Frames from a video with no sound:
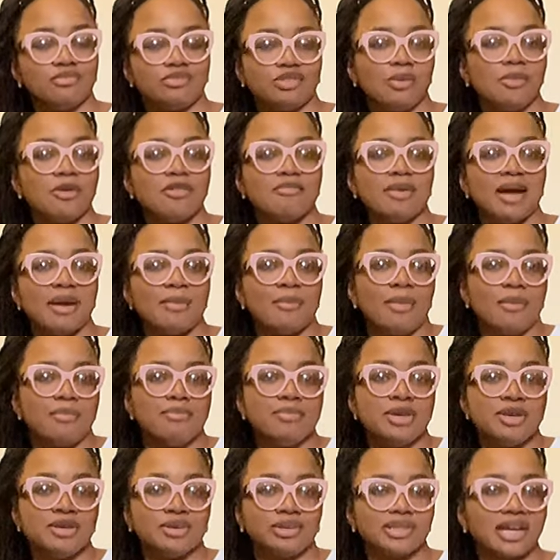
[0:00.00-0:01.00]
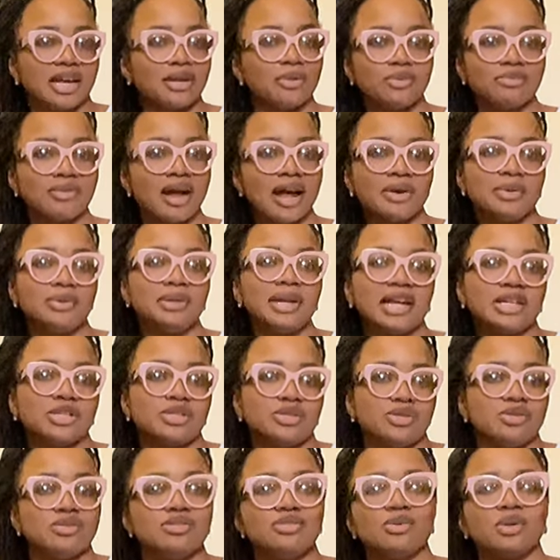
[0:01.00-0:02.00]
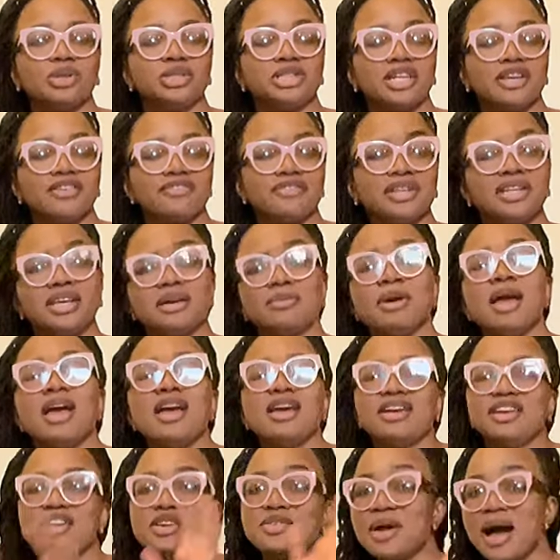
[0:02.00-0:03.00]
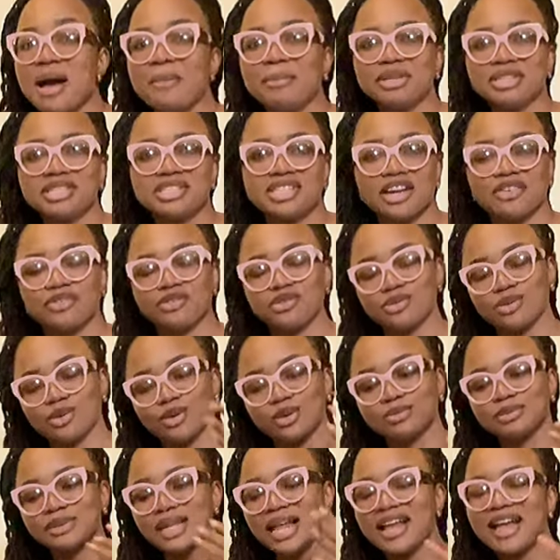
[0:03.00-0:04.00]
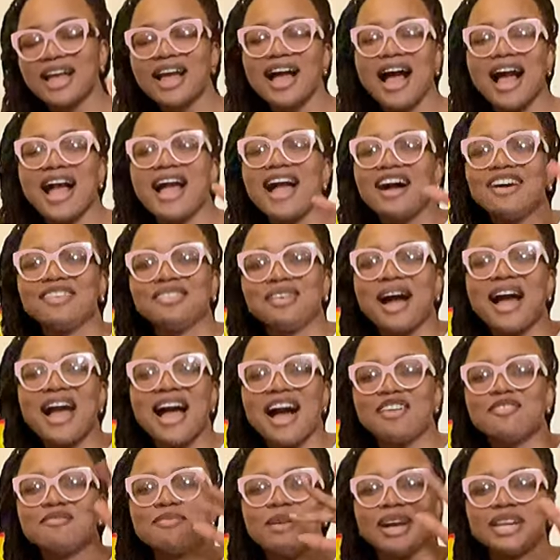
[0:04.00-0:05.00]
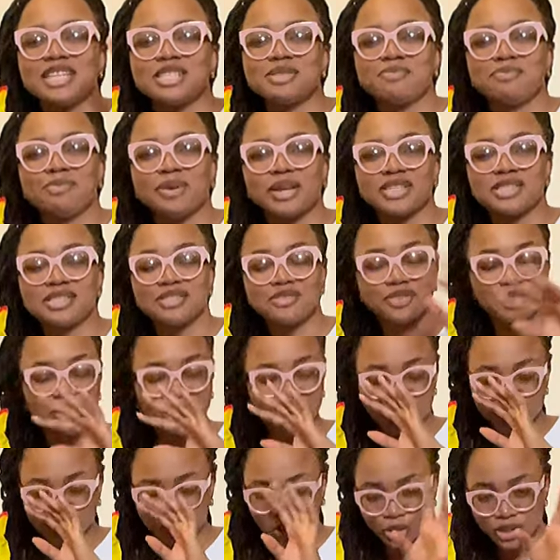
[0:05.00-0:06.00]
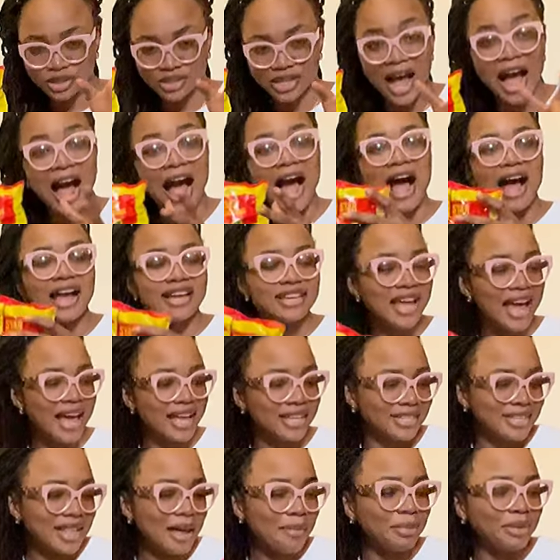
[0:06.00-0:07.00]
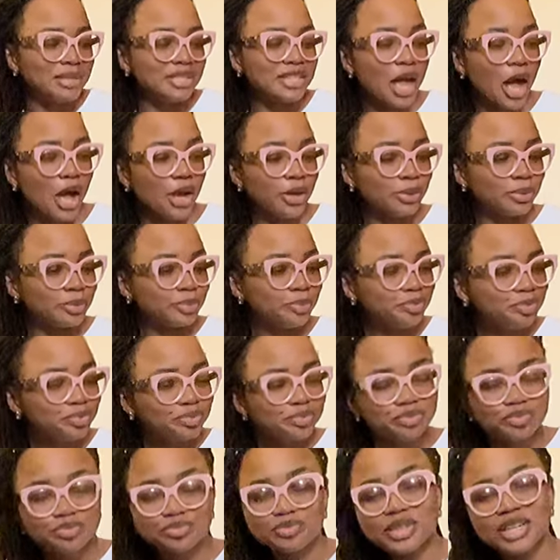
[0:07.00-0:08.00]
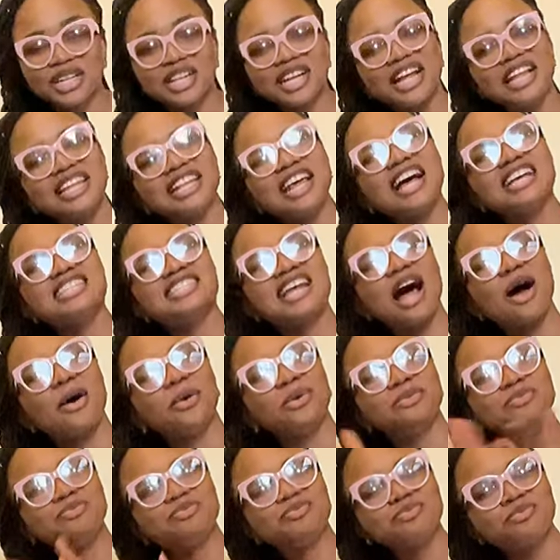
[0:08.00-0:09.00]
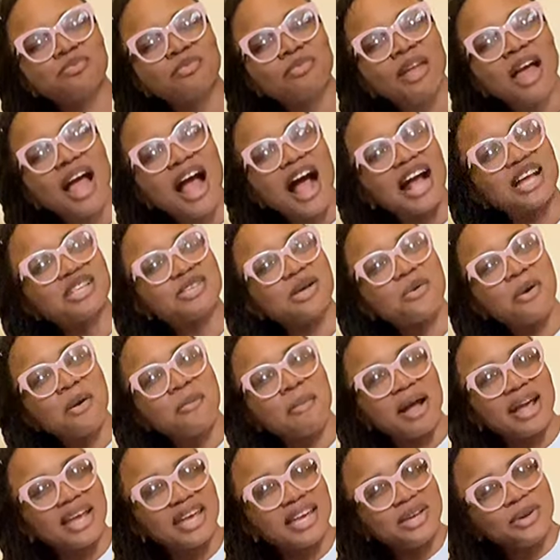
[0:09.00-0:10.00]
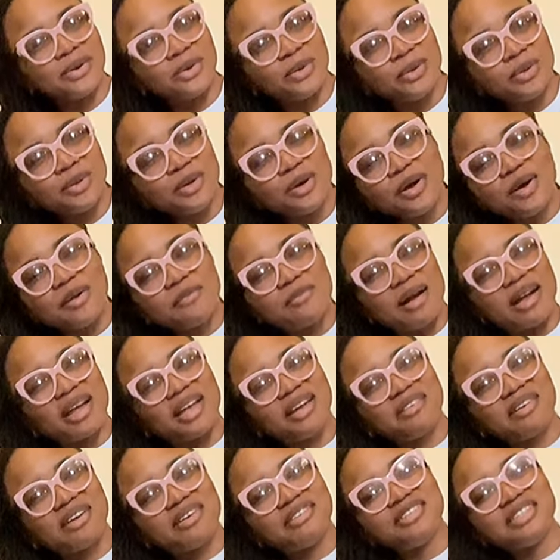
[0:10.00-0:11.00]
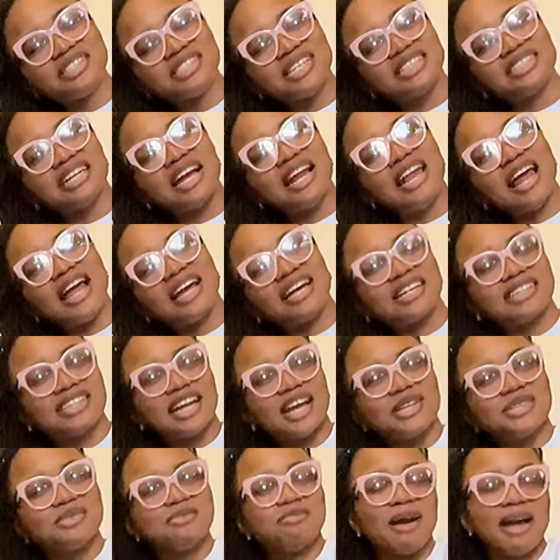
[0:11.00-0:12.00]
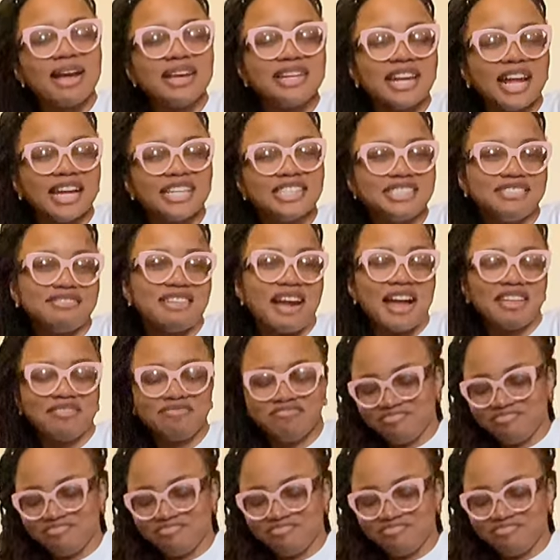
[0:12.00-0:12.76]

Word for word: Some of my meals, I don't like to use no chicken for them. You know, I'm a chef, so I have my specifications. Ah, yes, let me tell you. That's how I saw one Maggi crayfish that I like, that I used to buy in Nigeria.